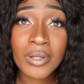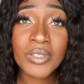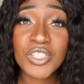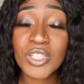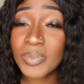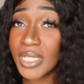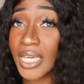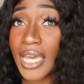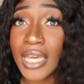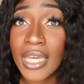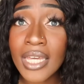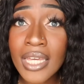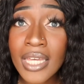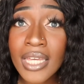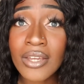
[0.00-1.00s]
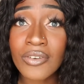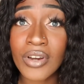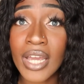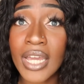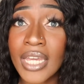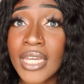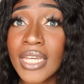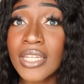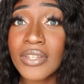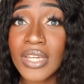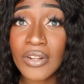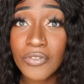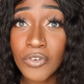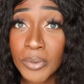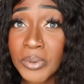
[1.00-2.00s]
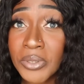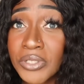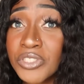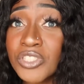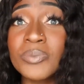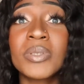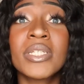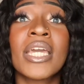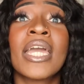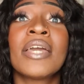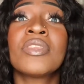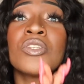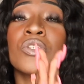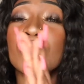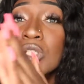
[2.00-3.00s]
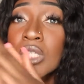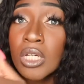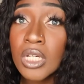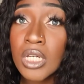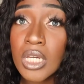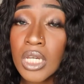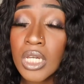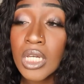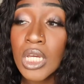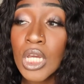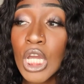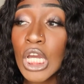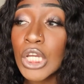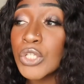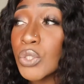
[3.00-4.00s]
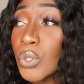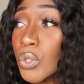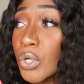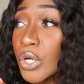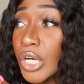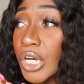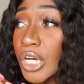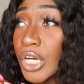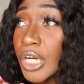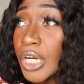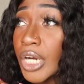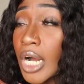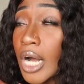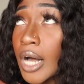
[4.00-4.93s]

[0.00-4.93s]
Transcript: GPA, right? You had a 4.0 GPA, and then you took your